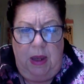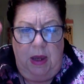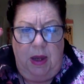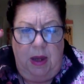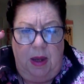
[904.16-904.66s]

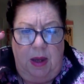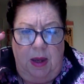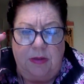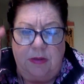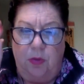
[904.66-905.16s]

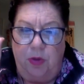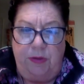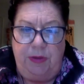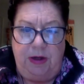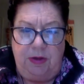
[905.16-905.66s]
we're
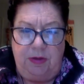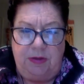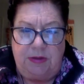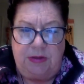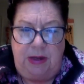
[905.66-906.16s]
in the year of the
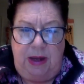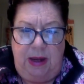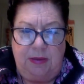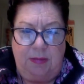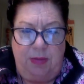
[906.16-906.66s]

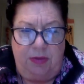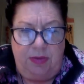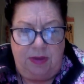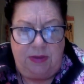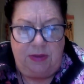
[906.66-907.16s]
snake, the month
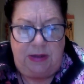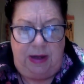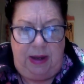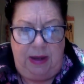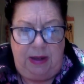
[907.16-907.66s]
of the
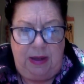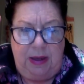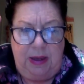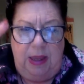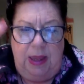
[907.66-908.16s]
snake,
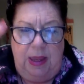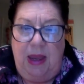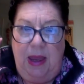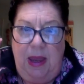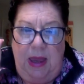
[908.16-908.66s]

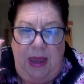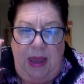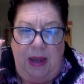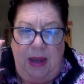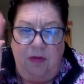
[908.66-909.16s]

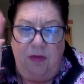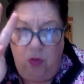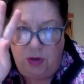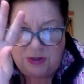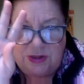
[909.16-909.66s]
and
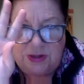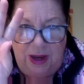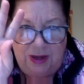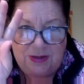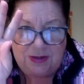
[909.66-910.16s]
4
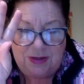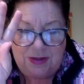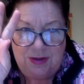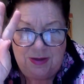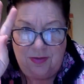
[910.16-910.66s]
snakes
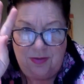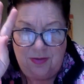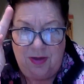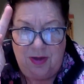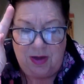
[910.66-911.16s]

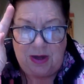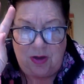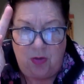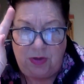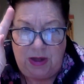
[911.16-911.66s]
can
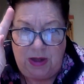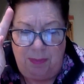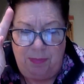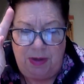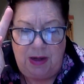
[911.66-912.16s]
only
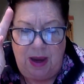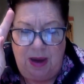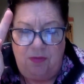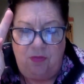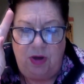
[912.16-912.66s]
happen
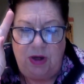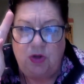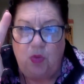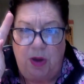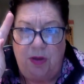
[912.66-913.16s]
every
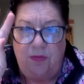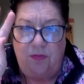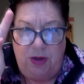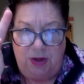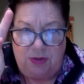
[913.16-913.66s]
12
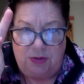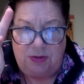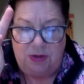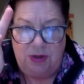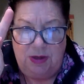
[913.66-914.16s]

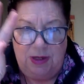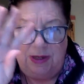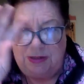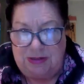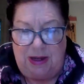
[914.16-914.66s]
years in
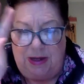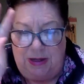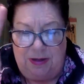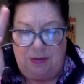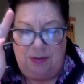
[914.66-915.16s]
a snake
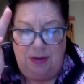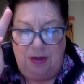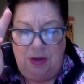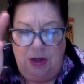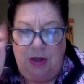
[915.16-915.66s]
year.
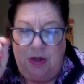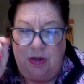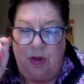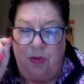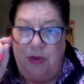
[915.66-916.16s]

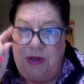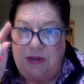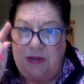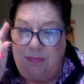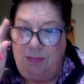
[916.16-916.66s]
So
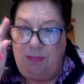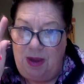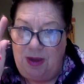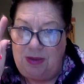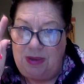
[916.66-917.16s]
this
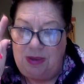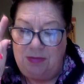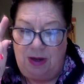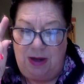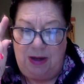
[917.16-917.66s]
month,
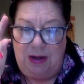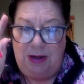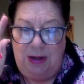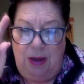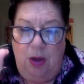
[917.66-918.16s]
right,
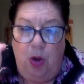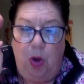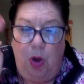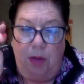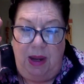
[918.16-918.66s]

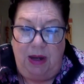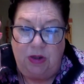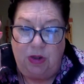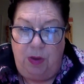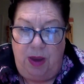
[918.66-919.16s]
on May
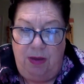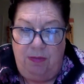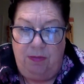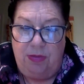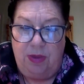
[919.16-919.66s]
12th,